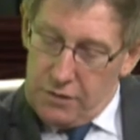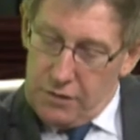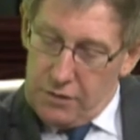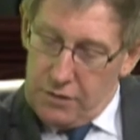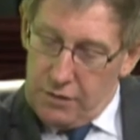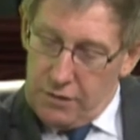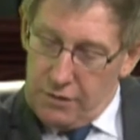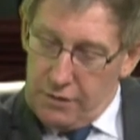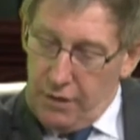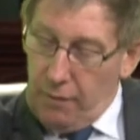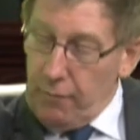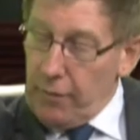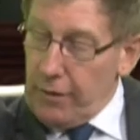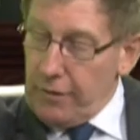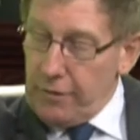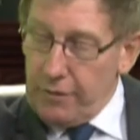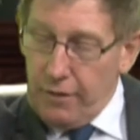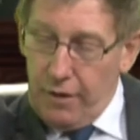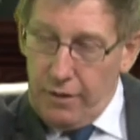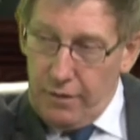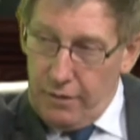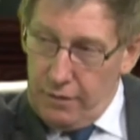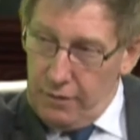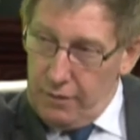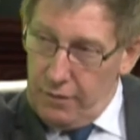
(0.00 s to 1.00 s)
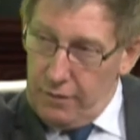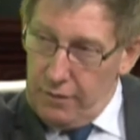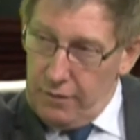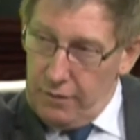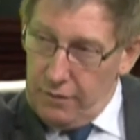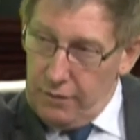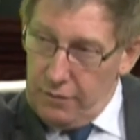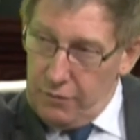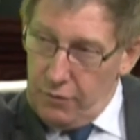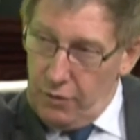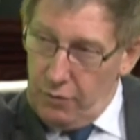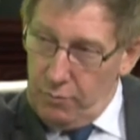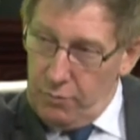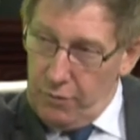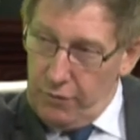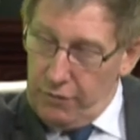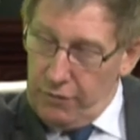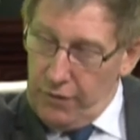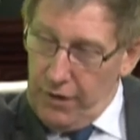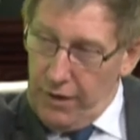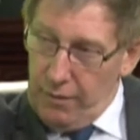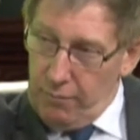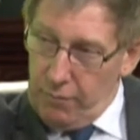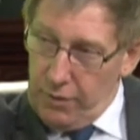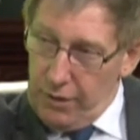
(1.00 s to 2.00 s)
to some extent, in, in this job, your
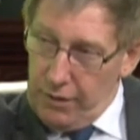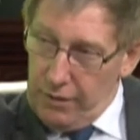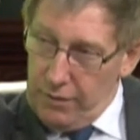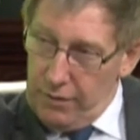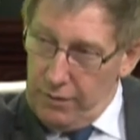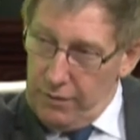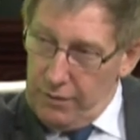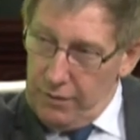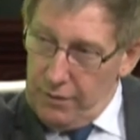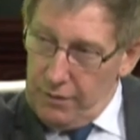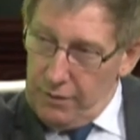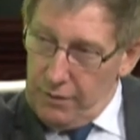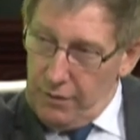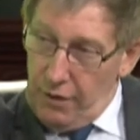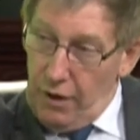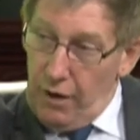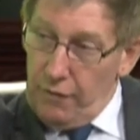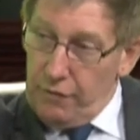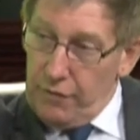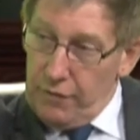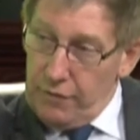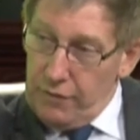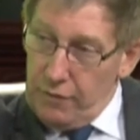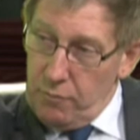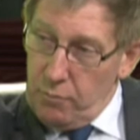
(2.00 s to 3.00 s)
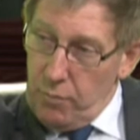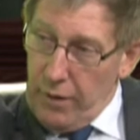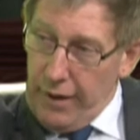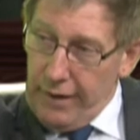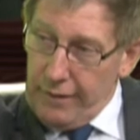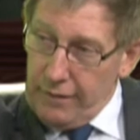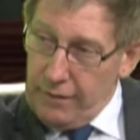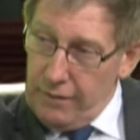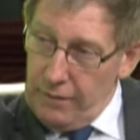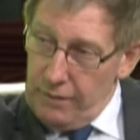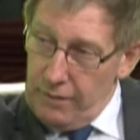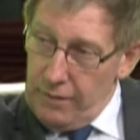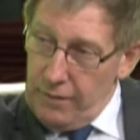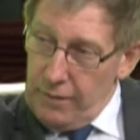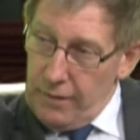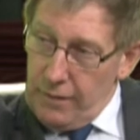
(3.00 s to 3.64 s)
family life is impacted.